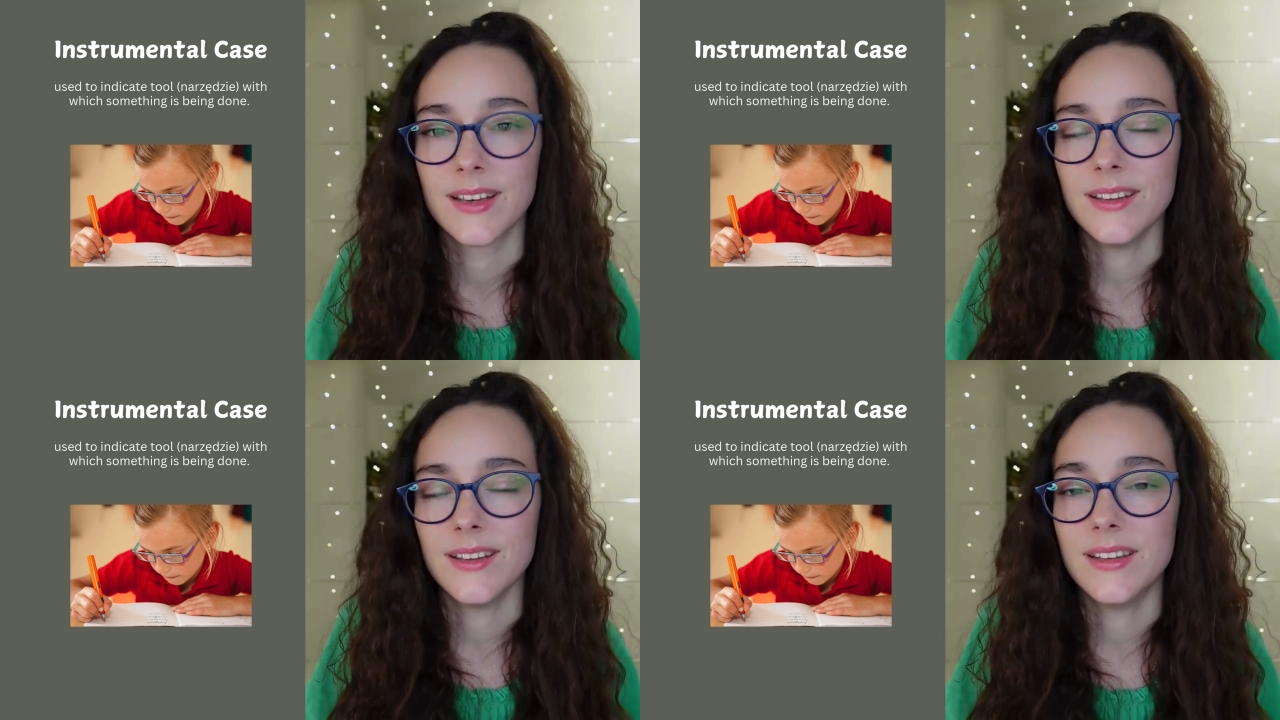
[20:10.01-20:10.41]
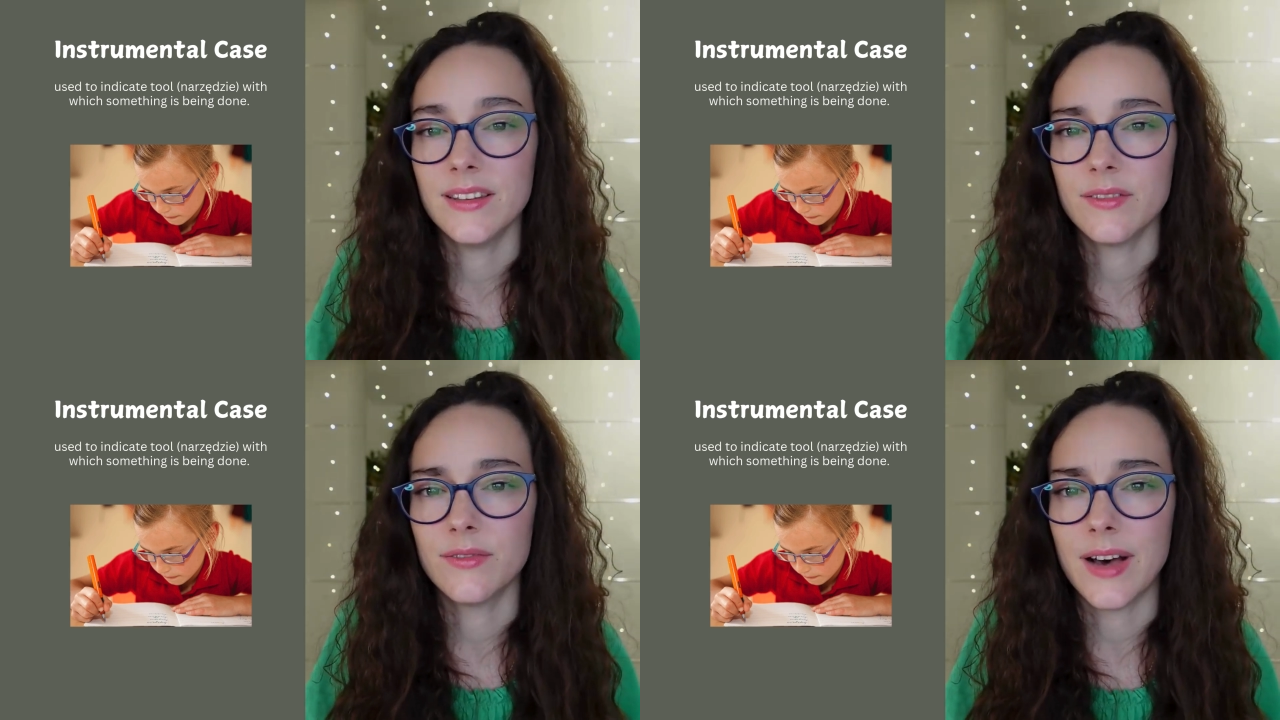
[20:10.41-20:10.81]

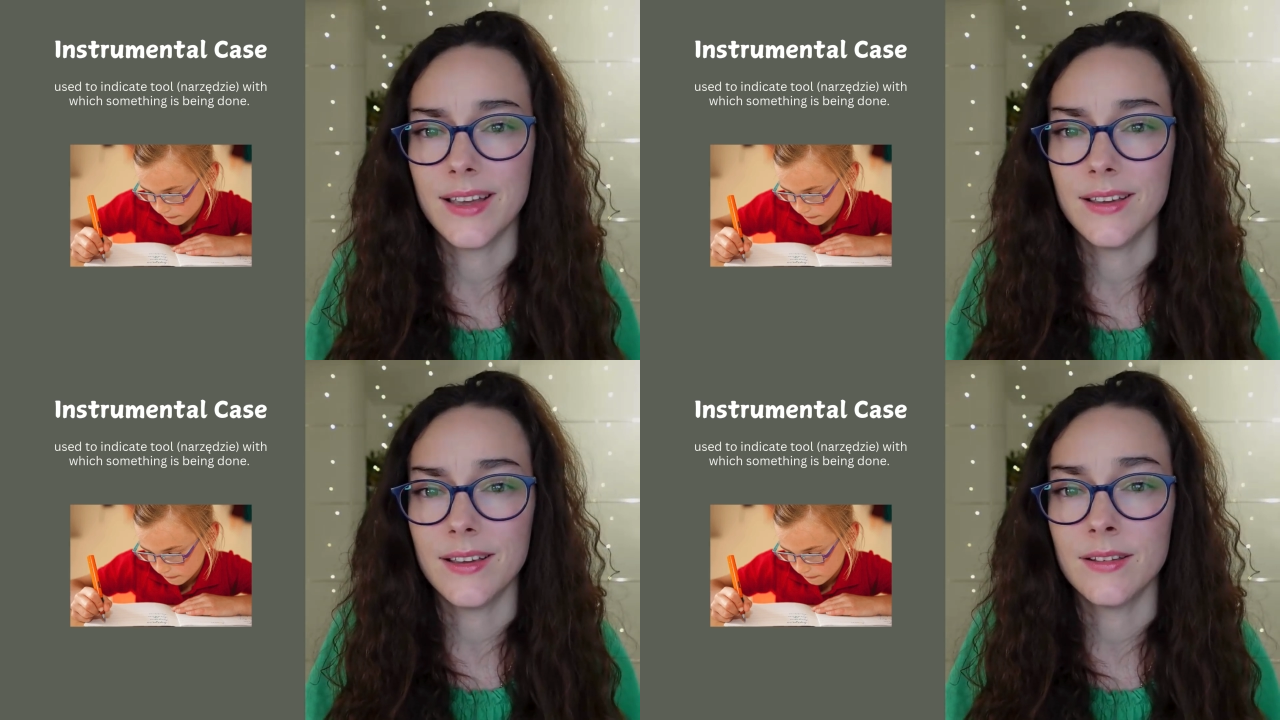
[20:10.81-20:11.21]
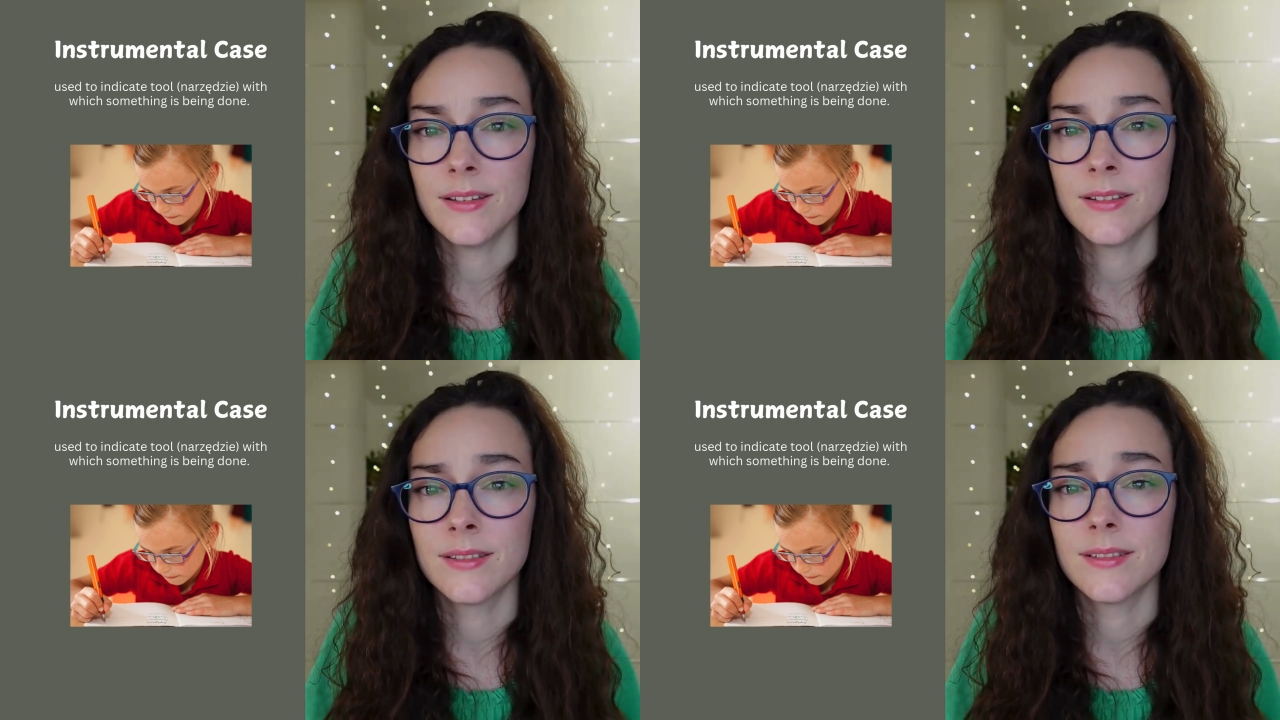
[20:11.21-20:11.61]
identifying
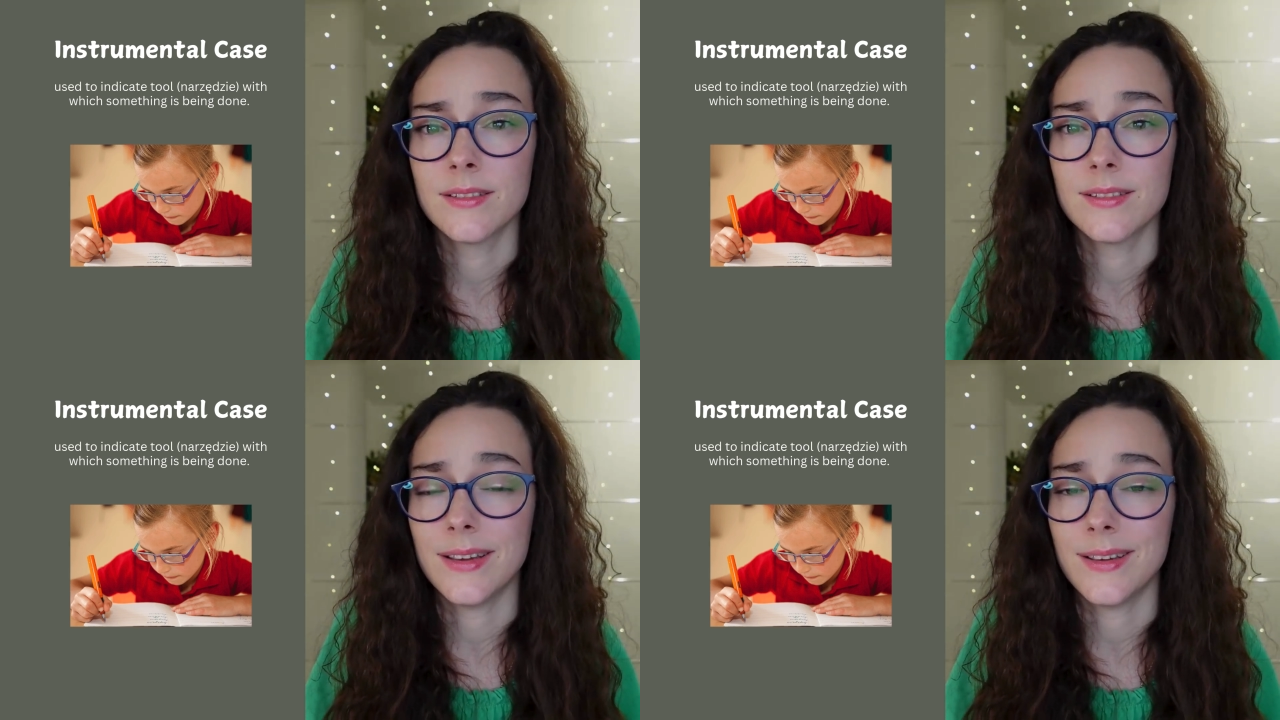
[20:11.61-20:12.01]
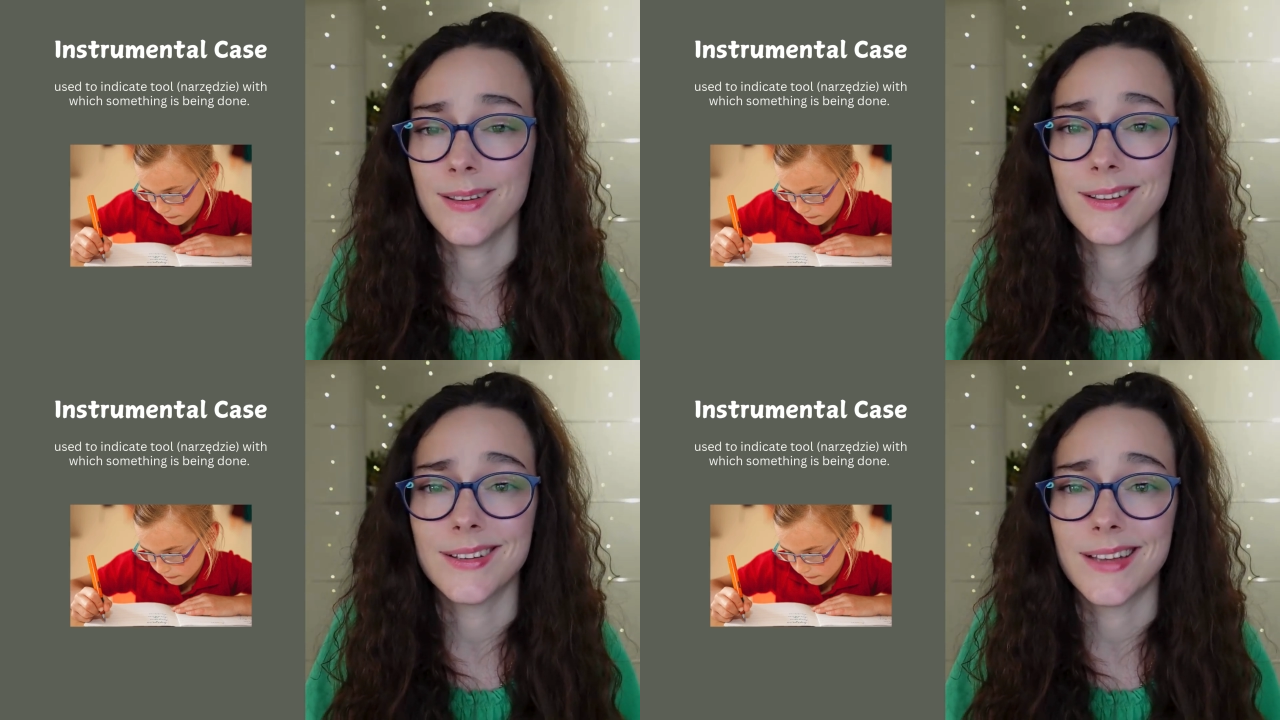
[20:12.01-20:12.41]

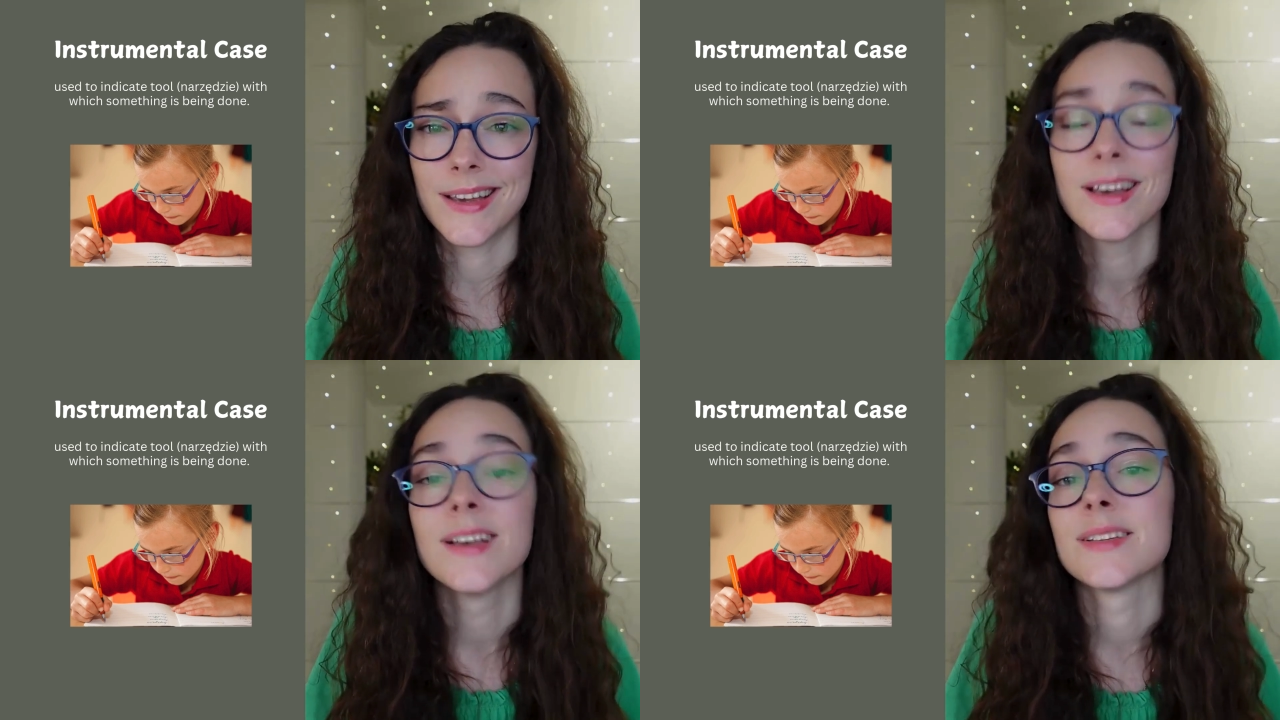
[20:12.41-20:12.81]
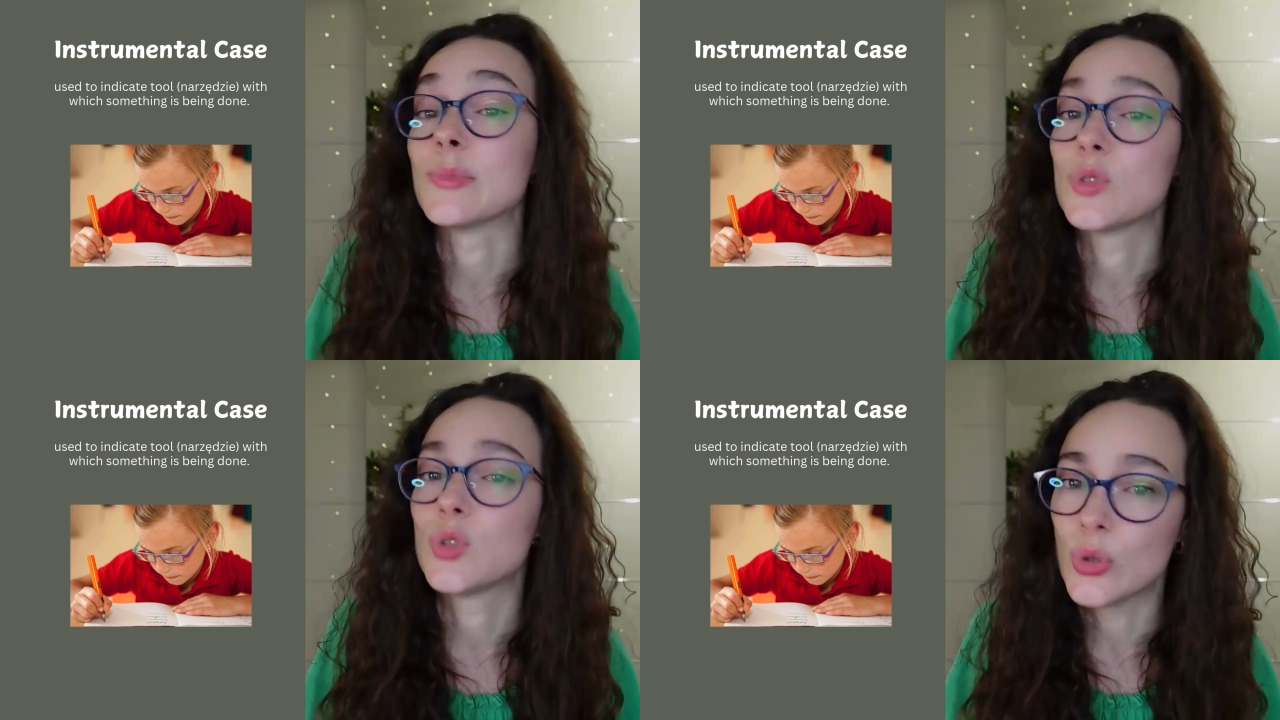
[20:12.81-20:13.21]
like
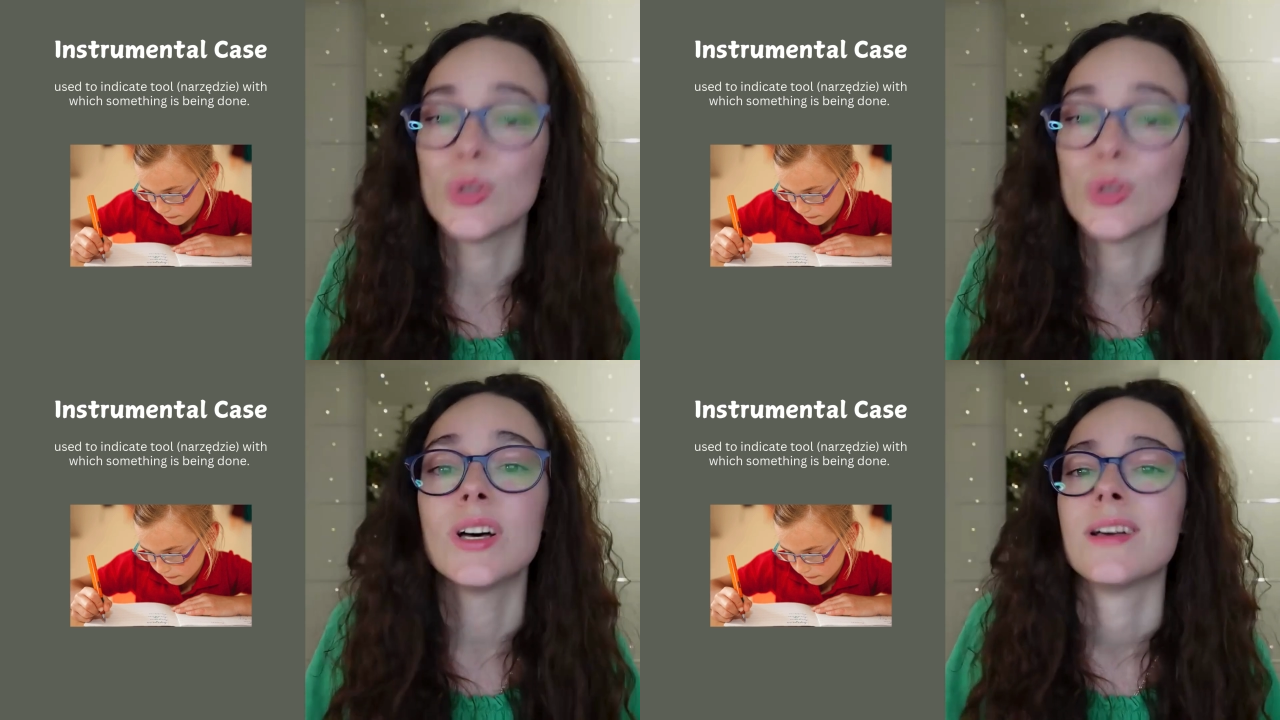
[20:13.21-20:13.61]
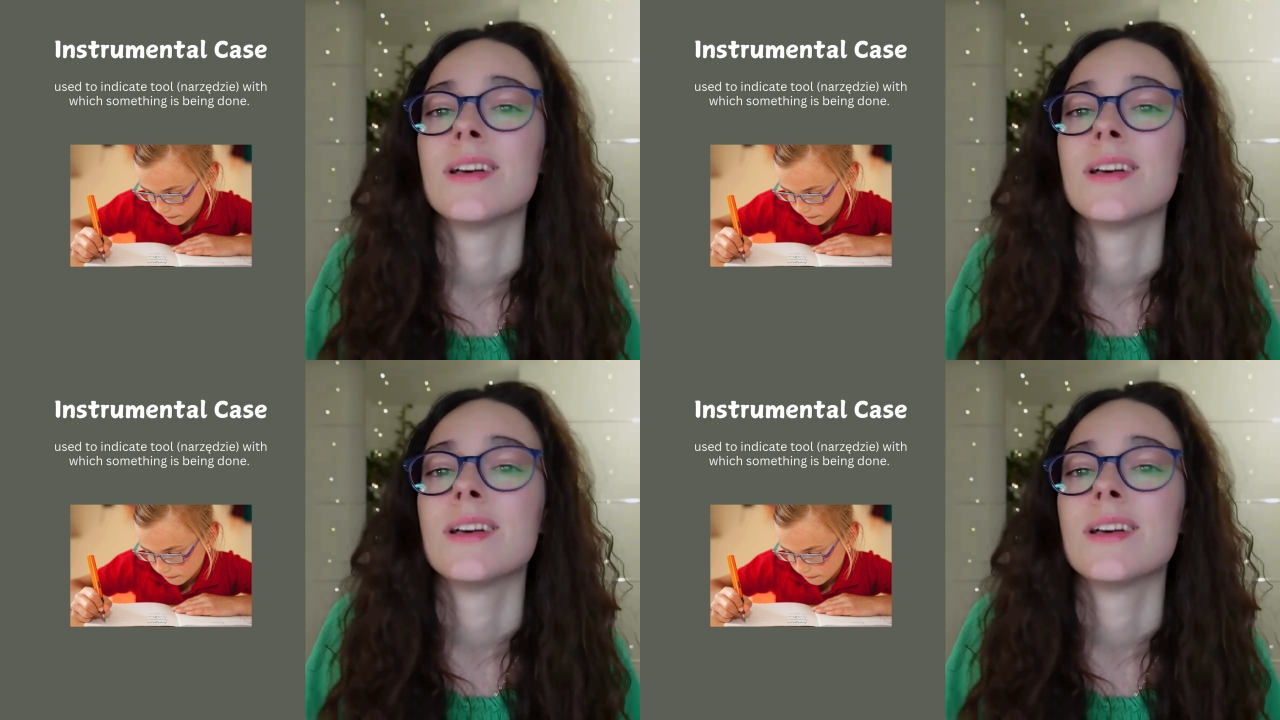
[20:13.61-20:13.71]
some tool